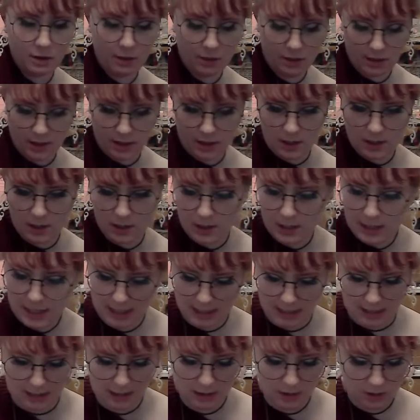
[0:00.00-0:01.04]
the
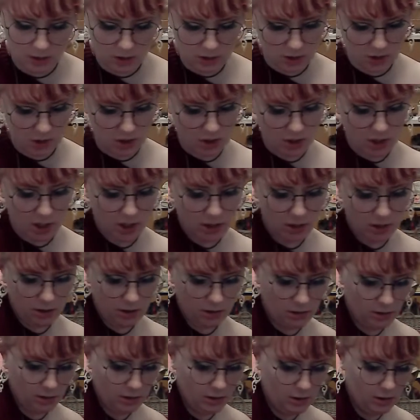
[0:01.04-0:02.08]
kit
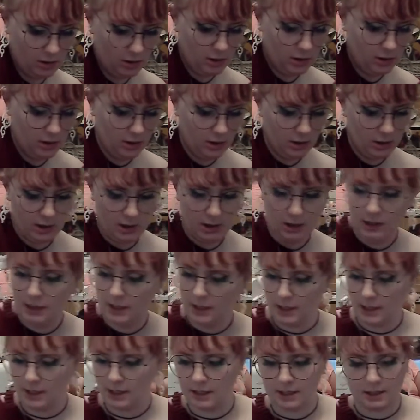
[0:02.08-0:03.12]

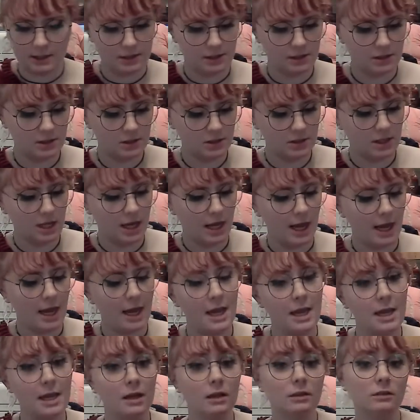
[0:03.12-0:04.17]
is
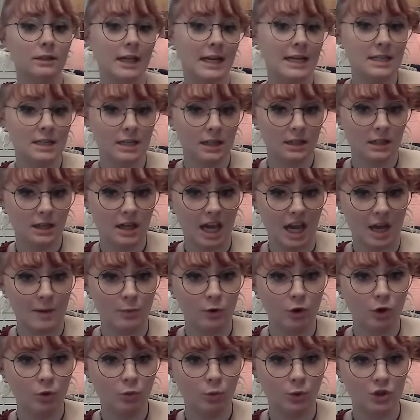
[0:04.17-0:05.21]
a lightning
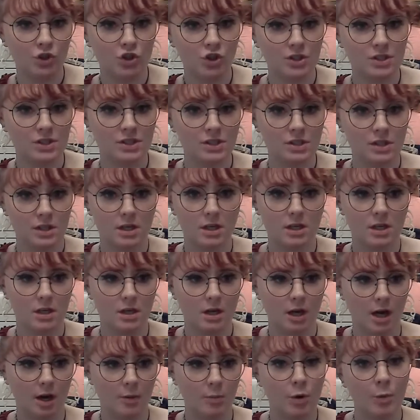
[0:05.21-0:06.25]
cable, which is the
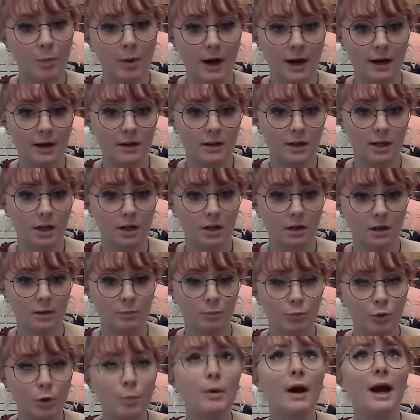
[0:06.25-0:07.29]

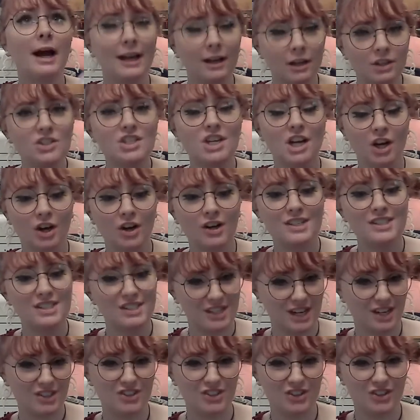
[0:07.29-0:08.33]
proprietary
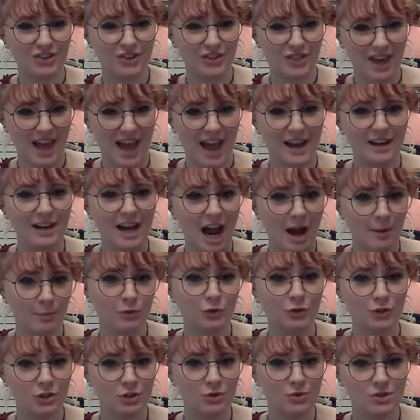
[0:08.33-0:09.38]
standard that
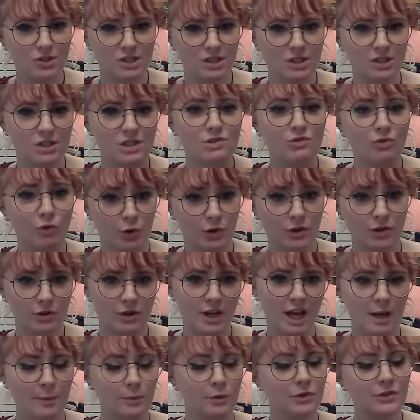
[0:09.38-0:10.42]
Apple uses for their
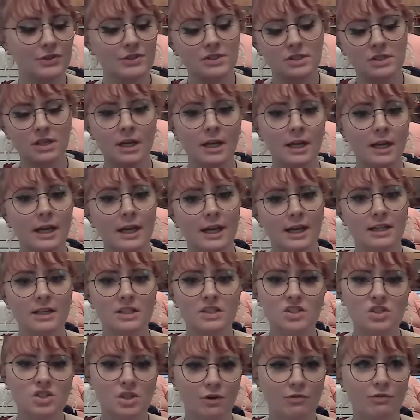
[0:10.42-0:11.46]
cables. It
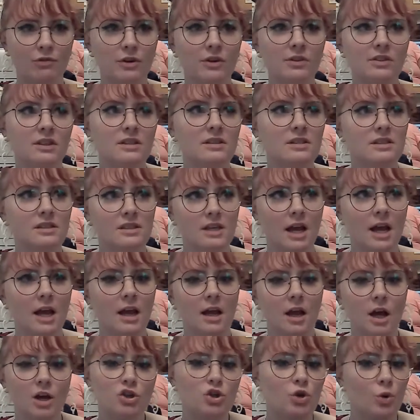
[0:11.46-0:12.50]
is different than,
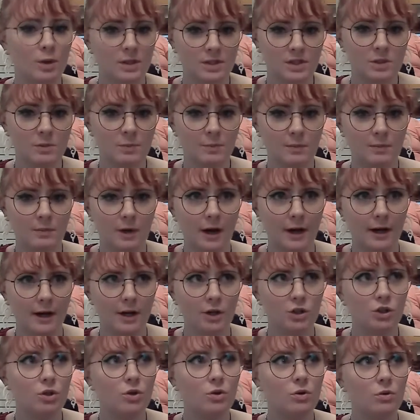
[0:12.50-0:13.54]
say, a
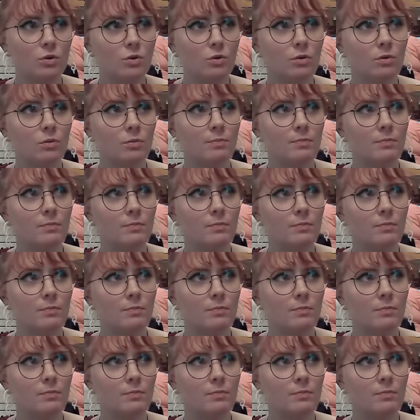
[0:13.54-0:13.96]
USB-C,